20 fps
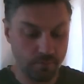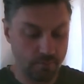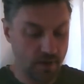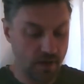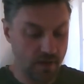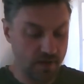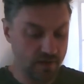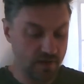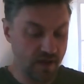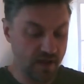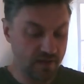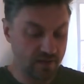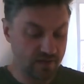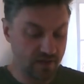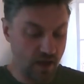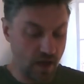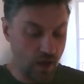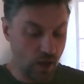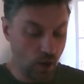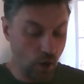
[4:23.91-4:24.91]
And there's
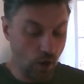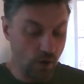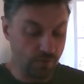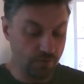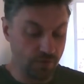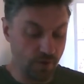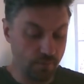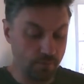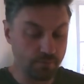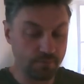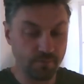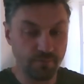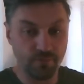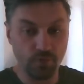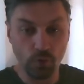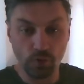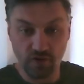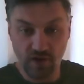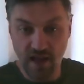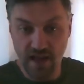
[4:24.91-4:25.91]
a lot of them,
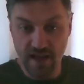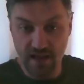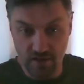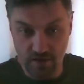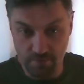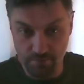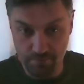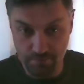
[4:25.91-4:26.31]
48 of them.